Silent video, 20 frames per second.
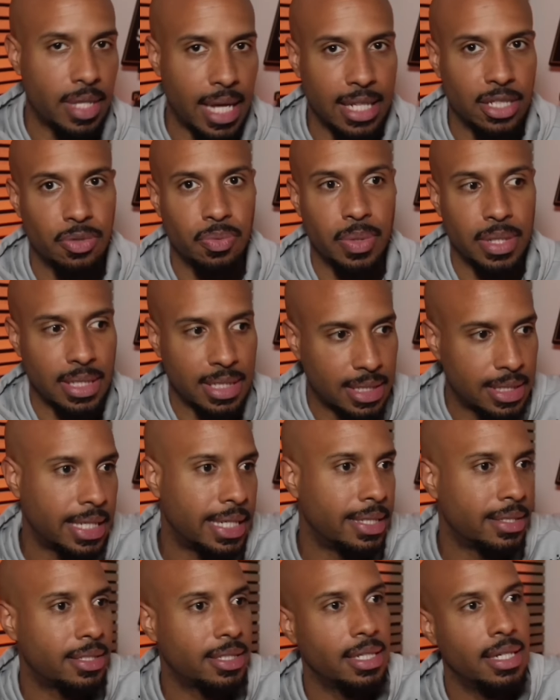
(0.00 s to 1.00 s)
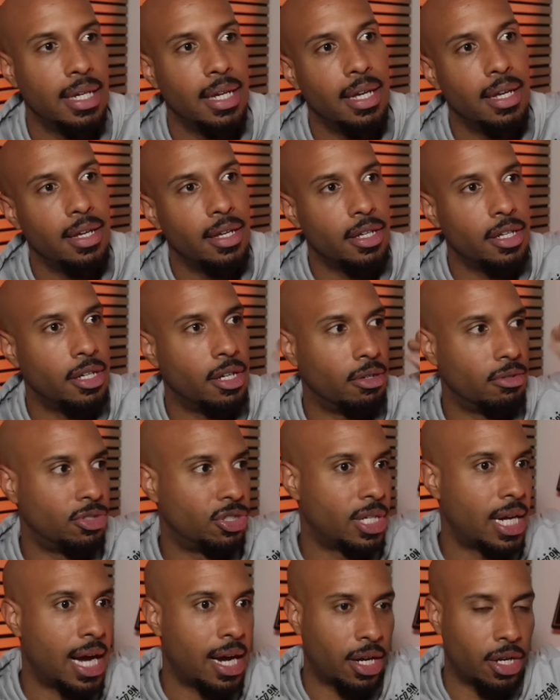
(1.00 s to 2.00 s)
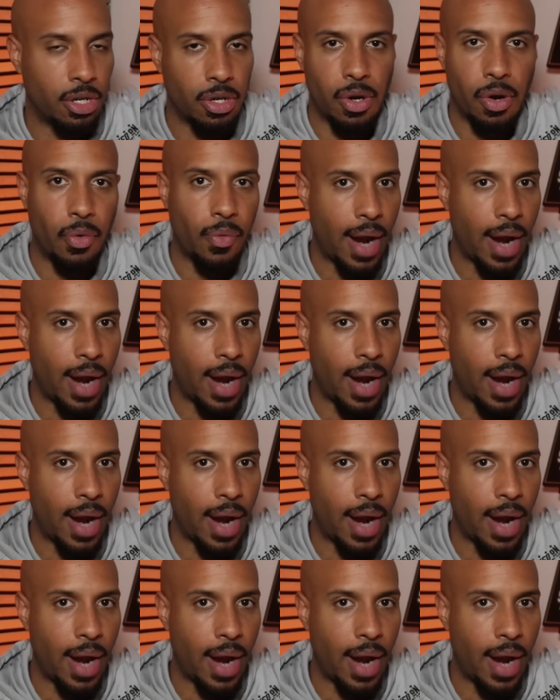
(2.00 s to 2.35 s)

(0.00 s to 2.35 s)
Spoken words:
That's what sent, Janocko